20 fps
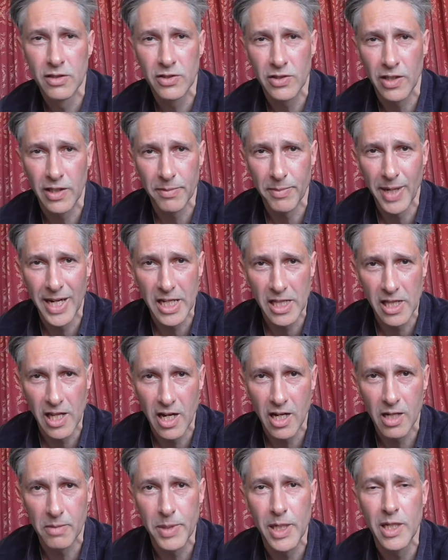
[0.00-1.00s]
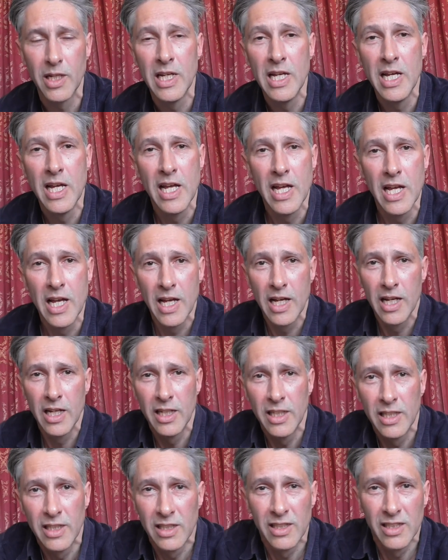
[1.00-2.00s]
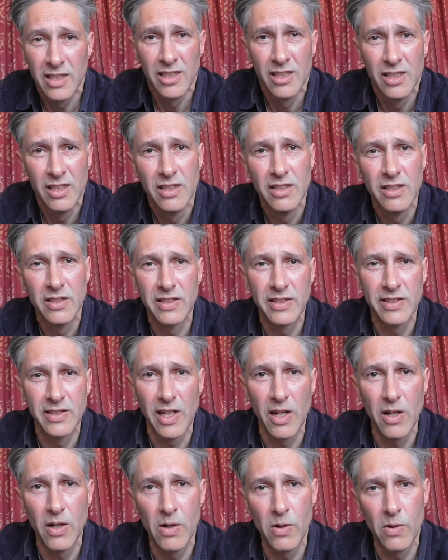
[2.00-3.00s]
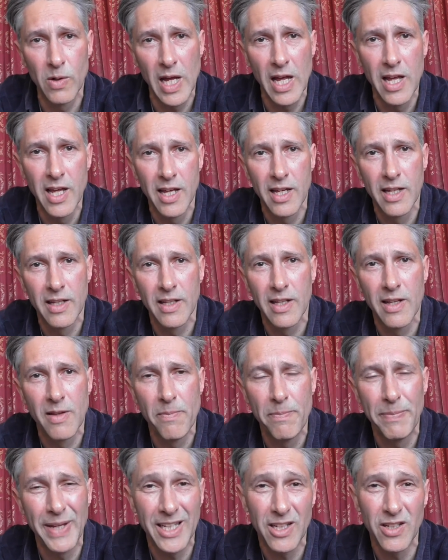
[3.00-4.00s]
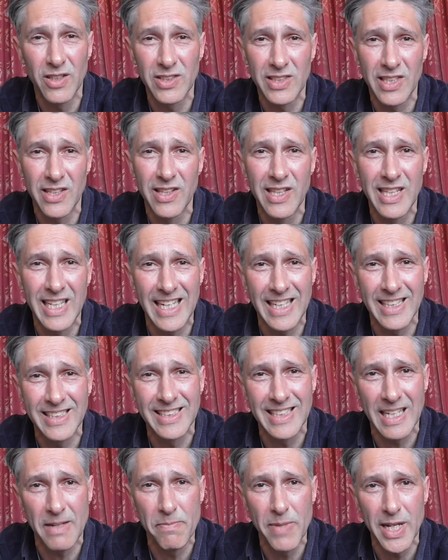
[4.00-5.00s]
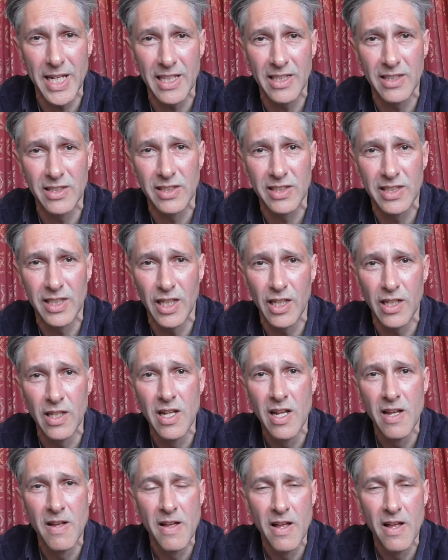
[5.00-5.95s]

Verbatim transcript: Sorry, my alarm. So, because of this, it means that